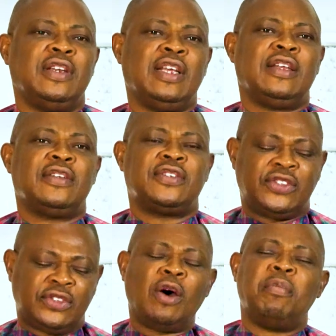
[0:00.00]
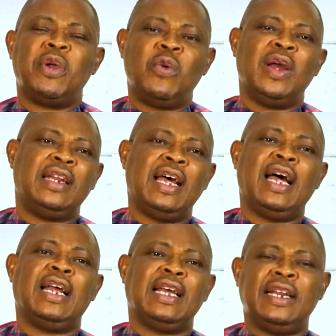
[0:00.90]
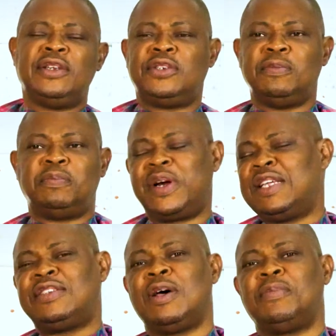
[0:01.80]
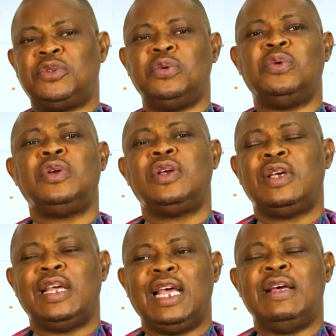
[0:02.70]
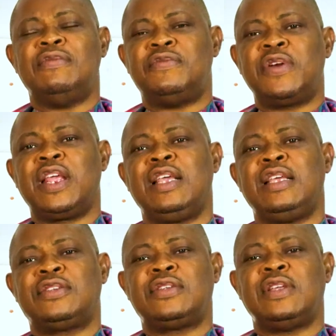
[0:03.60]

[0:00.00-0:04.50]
the stormy weather and to brace up to every